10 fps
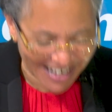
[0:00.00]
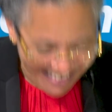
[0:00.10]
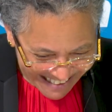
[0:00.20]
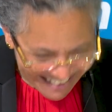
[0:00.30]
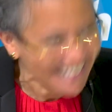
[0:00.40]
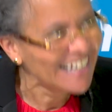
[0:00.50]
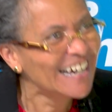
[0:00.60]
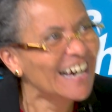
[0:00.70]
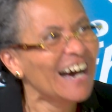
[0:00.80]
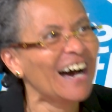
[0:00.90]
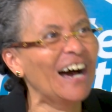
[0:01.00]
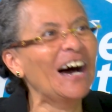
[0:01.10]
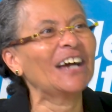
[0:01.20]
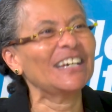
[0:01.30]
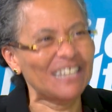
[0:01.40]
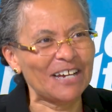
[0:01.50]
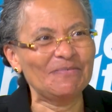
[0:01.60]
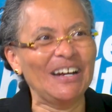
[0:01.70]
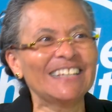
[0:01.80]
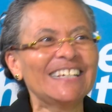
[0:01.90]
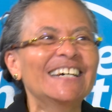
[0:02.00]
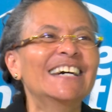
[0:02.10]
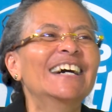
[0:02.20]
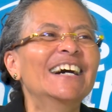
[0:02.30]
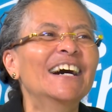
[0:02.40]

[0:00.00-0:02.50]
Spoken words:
I can keep listening. You take a breath, because I think,